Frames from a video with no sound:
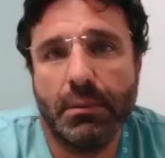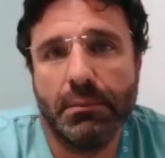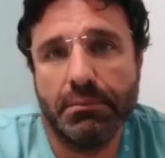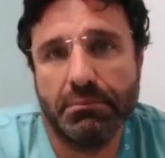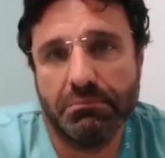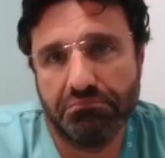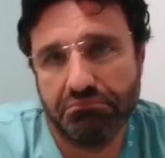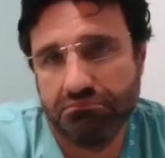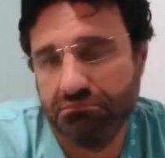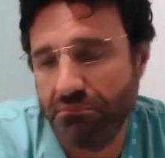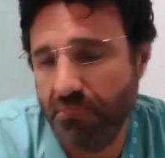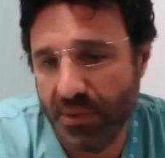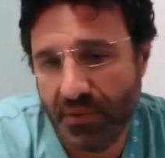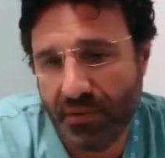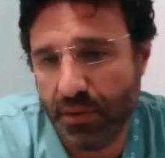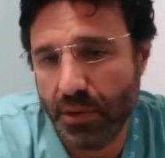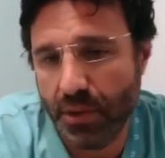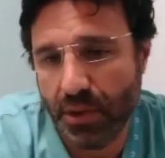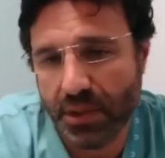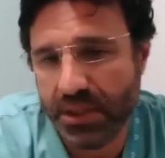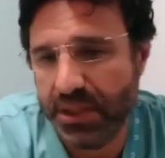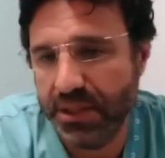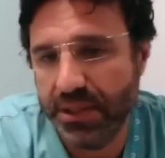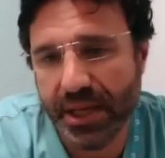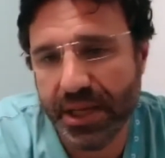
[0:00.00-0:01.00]
course, they
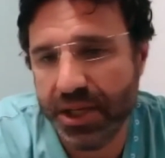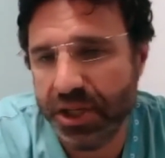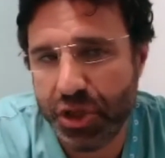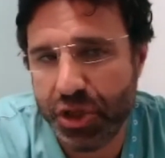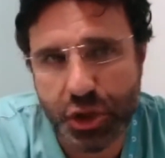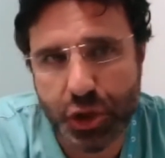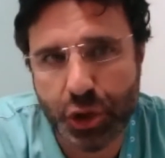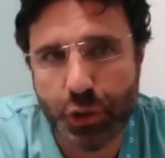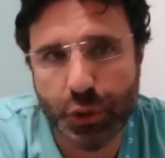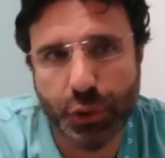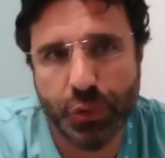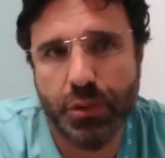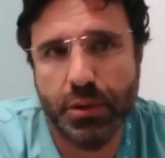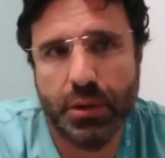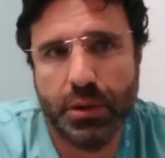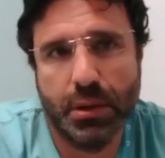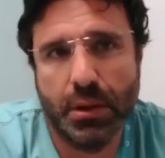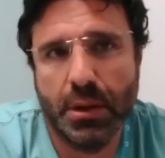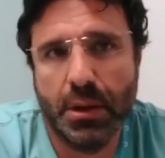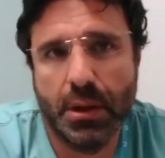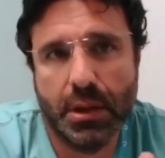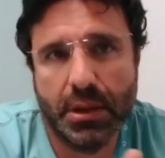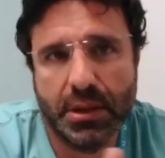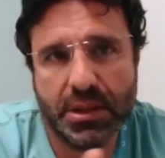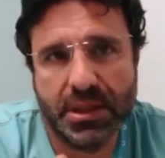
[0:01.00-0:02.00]
should
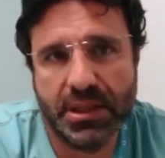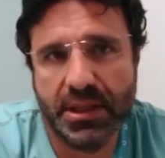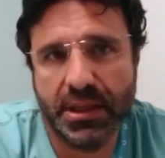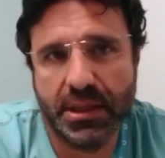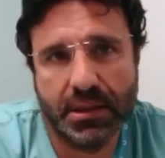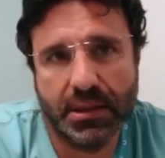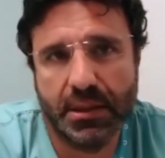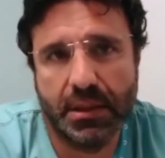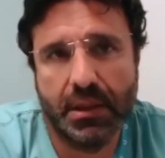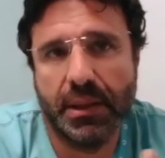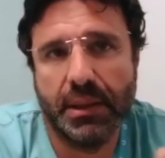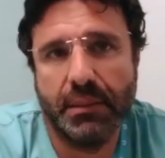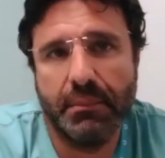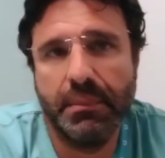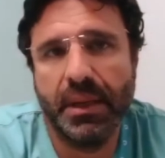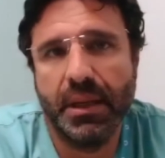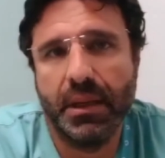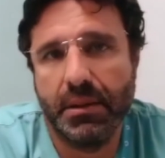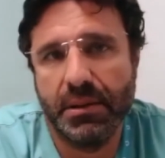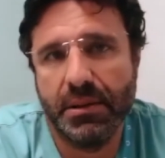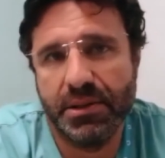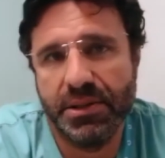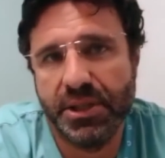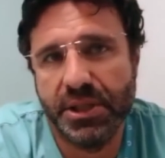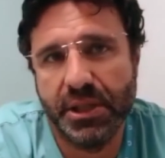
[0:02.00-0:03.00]
certainly be
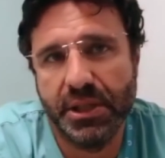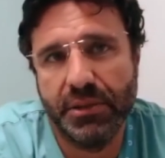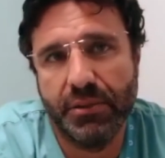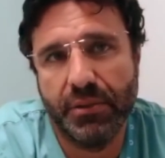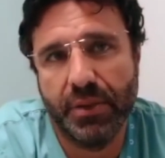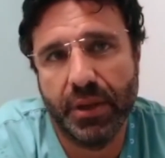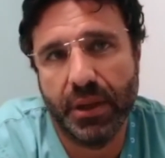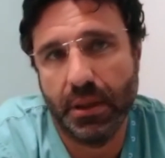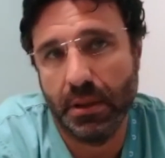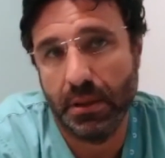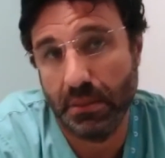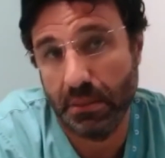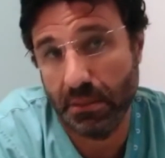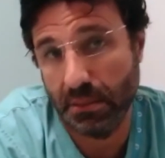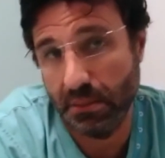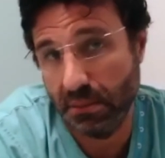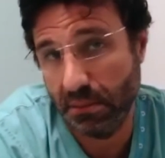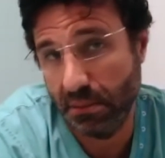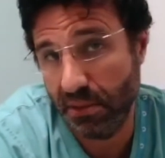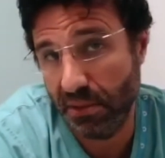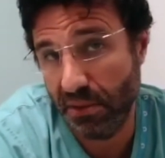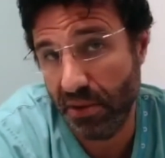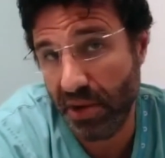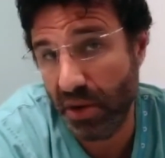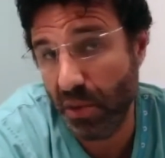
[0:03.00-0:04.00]
considering
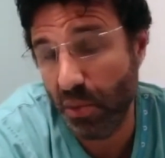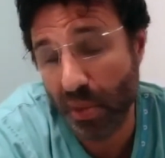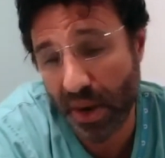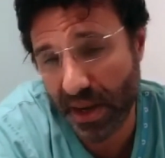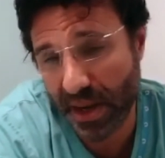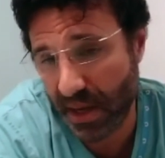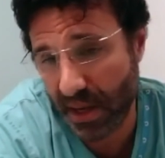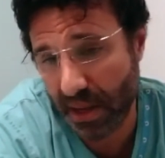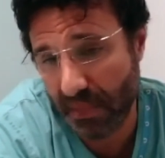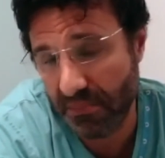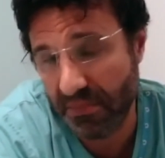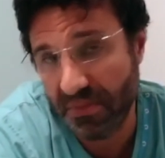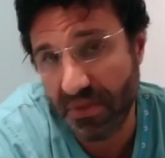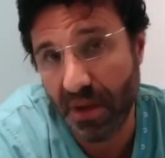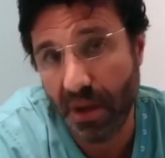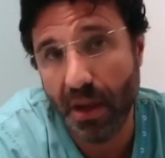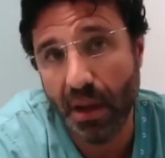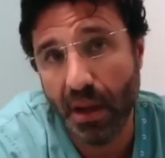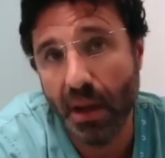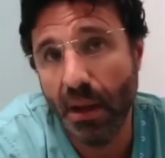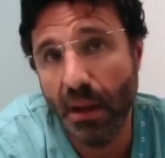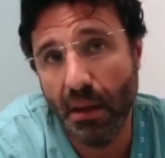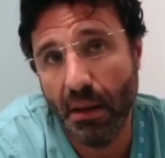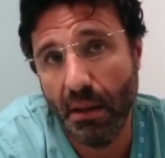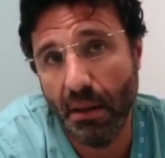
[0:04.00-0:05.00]
RayOne EMV,
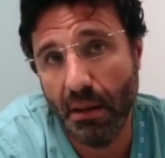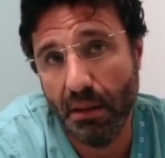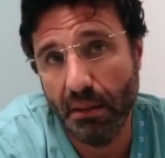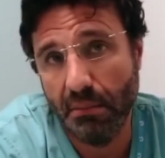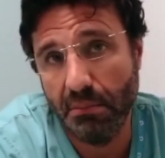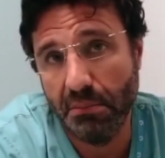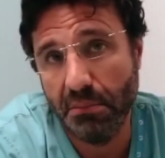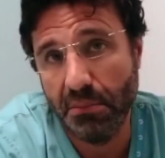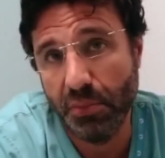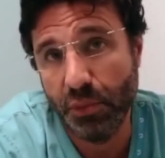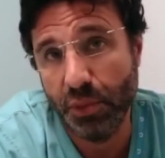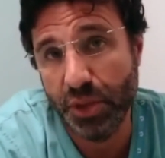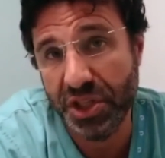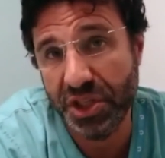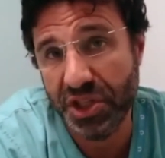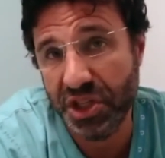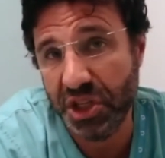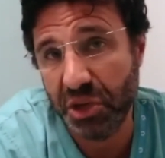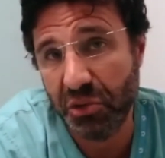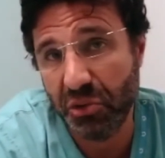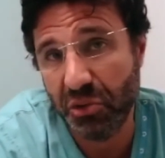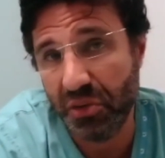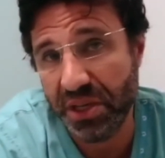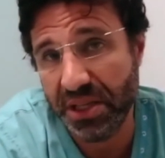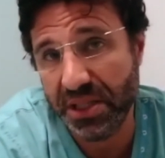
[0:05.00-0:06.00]
which
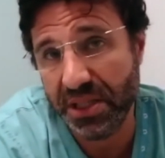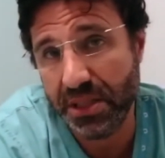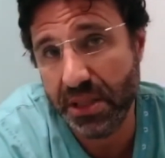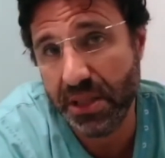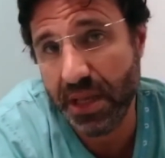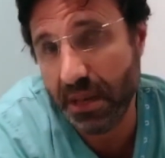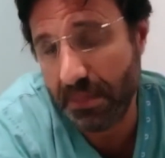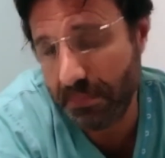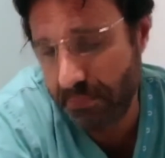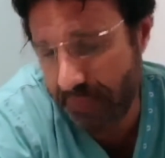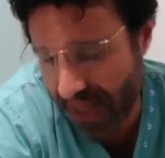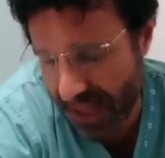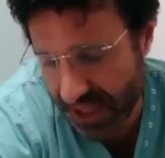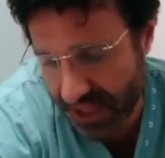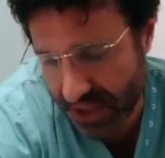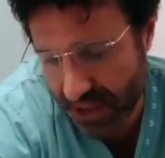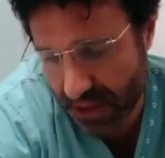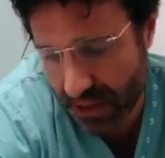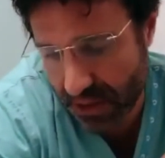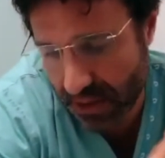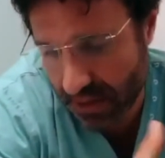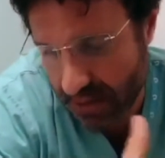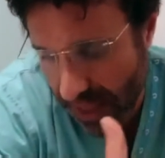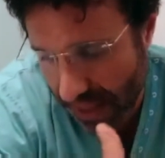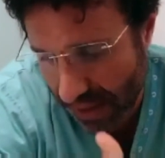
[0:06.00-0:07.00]
increases their
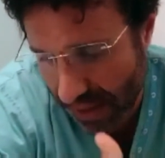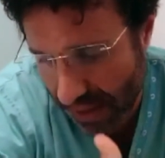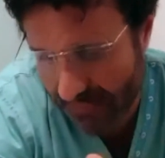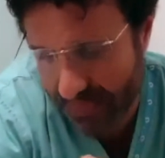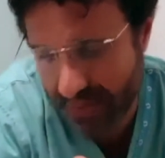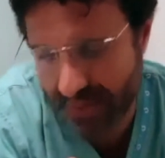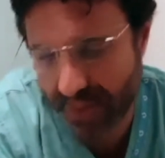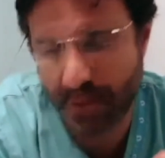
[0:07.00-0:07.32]
patient's depth